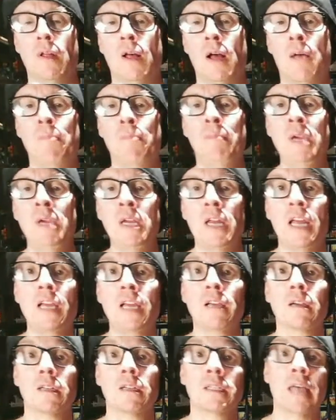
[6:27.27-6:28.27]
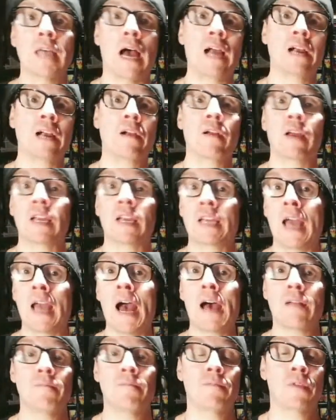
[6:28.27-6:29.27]
meaning. Tiger and
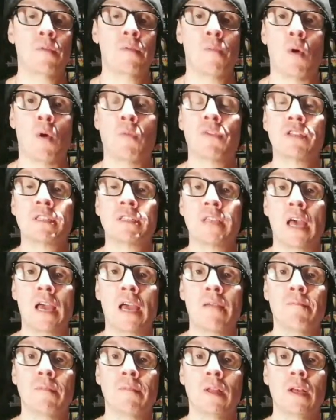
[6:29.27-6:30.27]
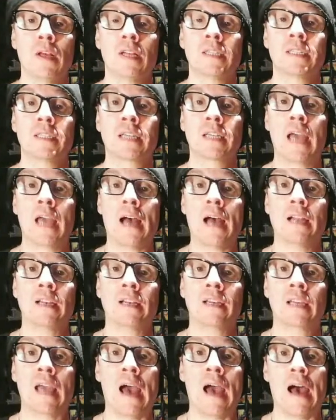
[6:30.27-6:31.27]
cat, they're both the same. Cat.
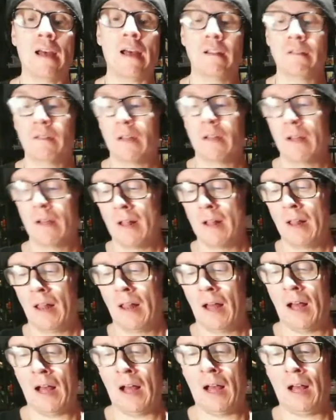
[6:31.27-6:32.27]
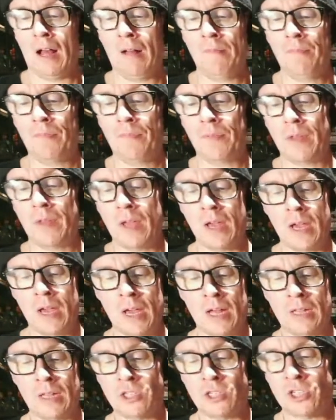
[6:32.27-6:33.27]

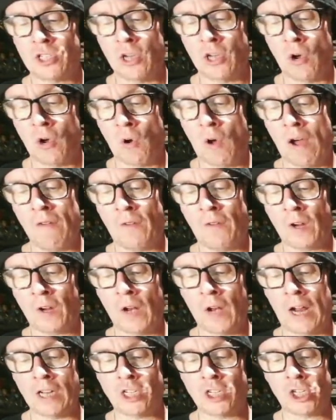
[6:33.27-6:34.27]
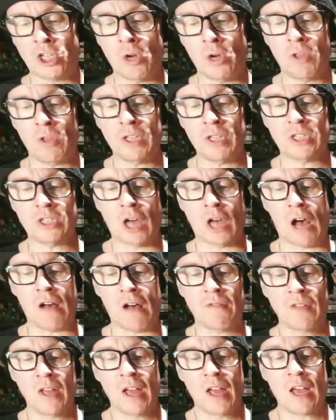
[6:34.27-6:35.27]
And so I figured I'd show this
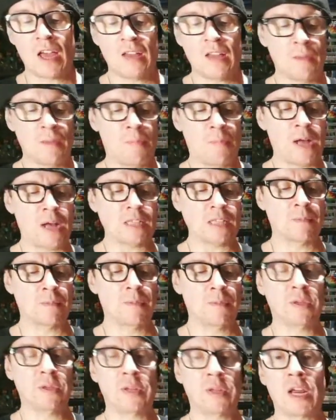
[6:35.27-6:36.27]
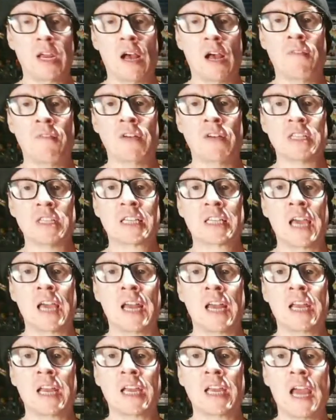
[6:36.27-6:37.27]
off, and the possibility of us
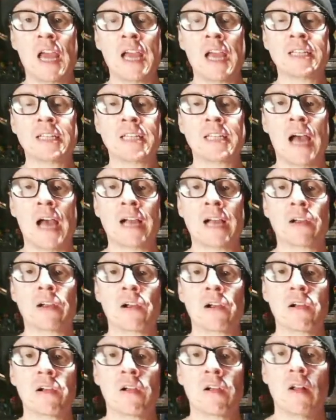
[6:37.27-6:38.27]
getting a Tiger